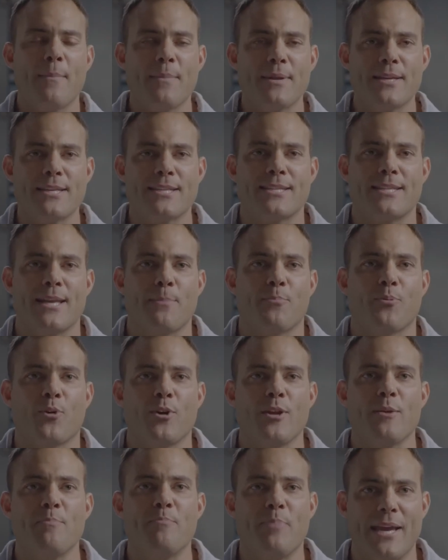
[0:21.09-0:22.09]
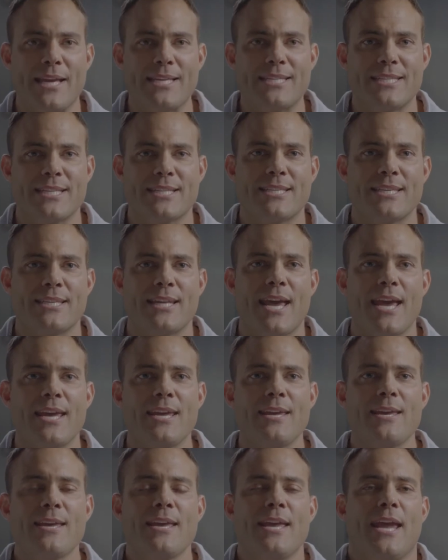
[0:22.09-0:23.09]
gonna stay pretty basic
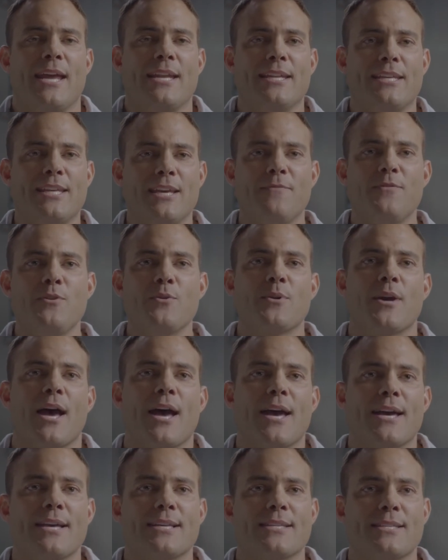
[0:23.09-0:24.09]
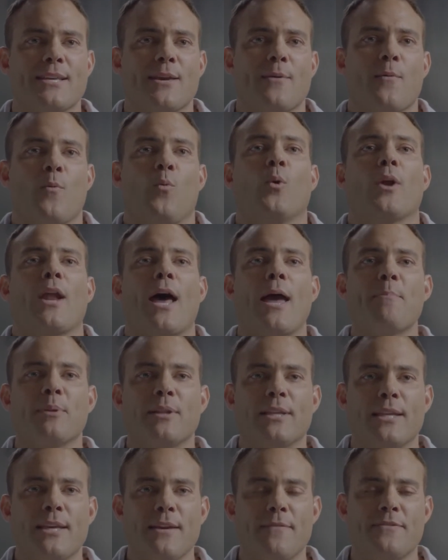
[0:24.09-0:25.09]
today and give you guys what I
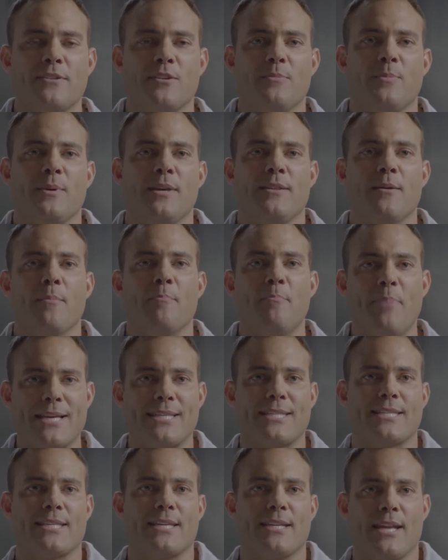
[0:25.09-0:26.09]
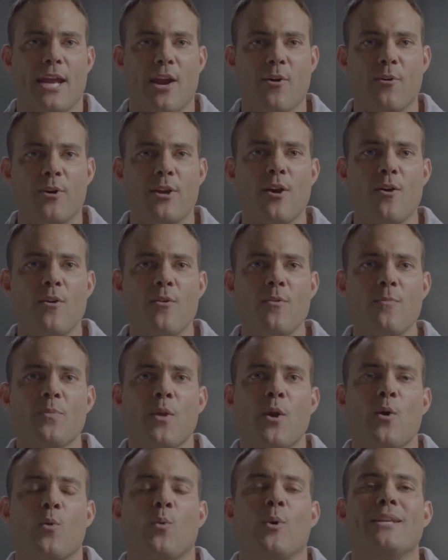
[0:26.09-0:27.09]
believe to be the best scenario
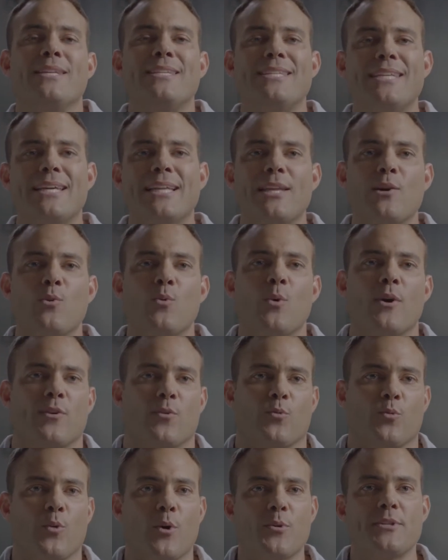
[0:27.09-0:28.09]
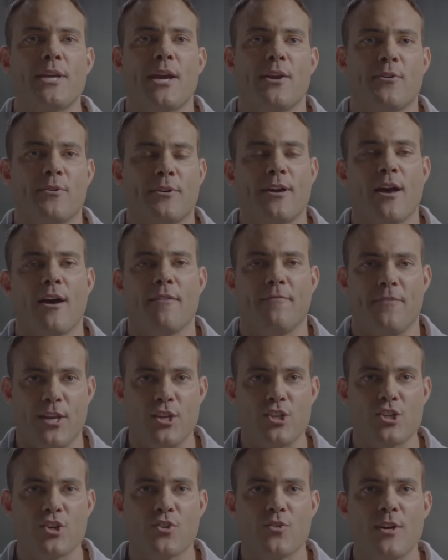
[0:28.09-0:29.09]
when dealing with a rotator cuff
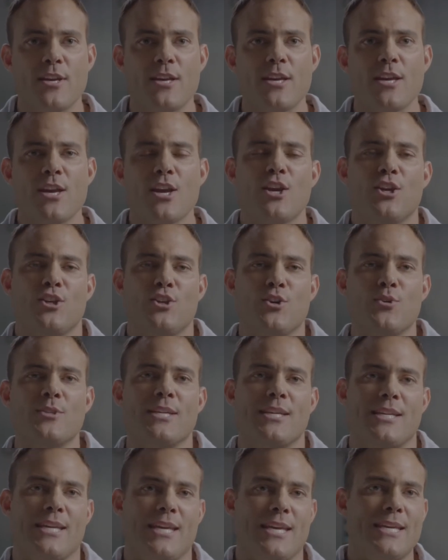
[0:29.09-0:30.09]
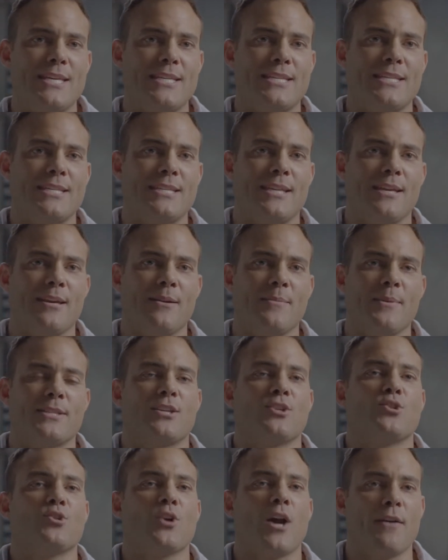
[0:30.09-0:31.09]
injury using E-stim as
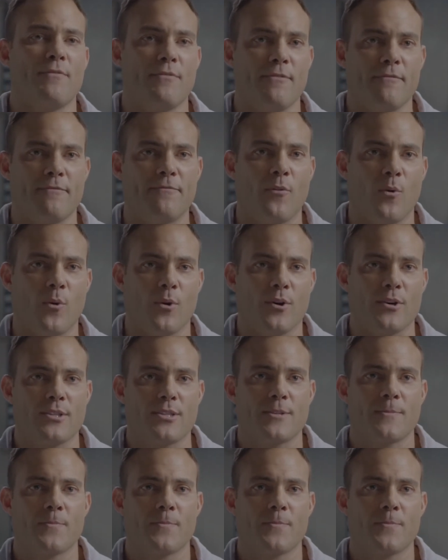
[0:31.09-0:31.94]
the driving force.